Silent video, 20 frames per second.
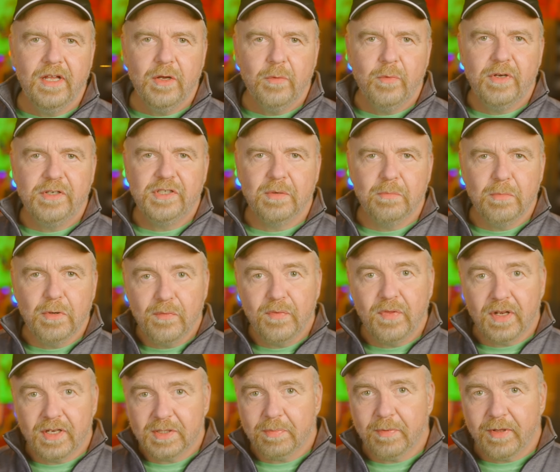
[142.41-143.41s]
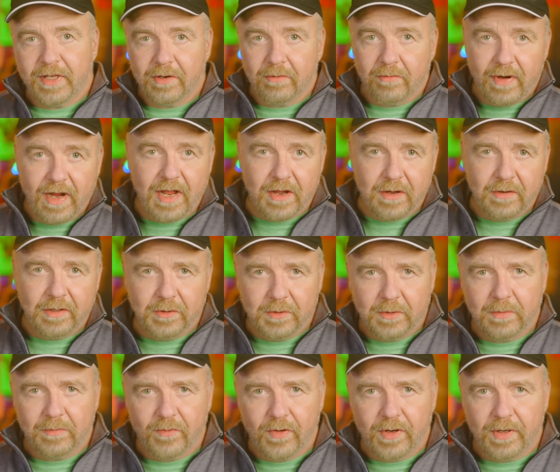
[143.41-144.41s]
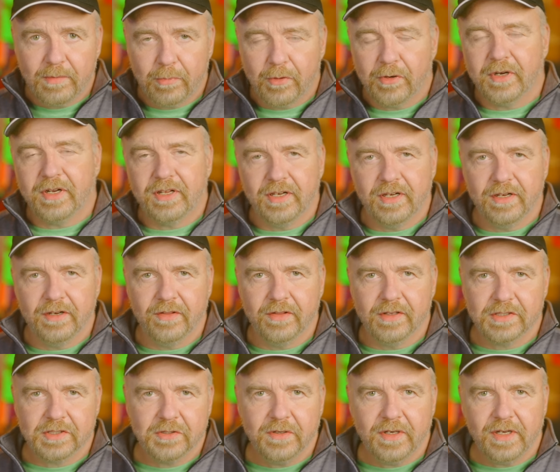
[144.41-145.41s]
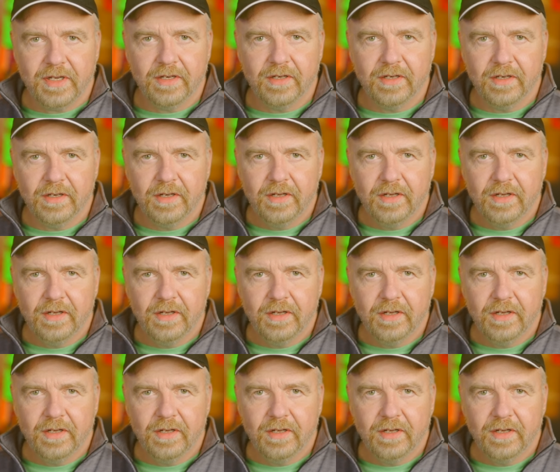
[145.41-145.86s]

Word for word: we should move the display around to avoid burning it into the screen